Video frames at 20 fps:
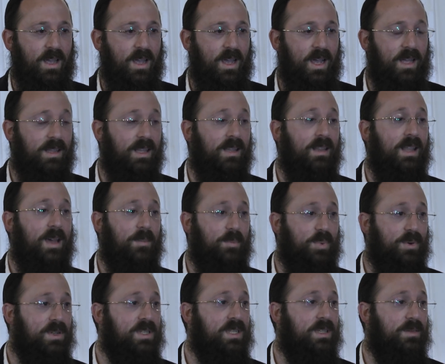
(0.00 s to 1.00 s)
And then that
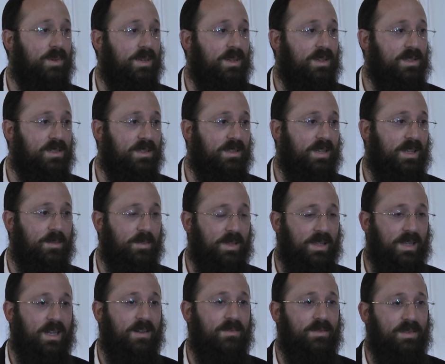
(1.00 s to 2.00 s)
person would also tell me
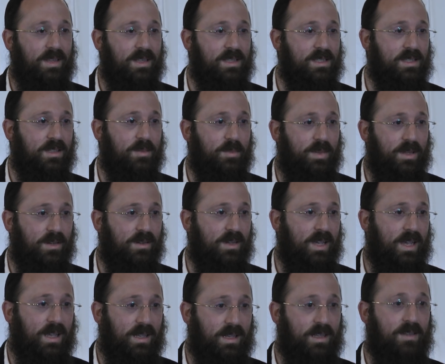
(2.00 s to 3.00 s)
that everything's going to be
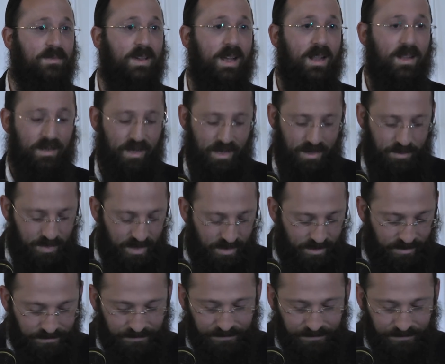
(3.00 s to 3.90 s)
okay, and he'd validate me.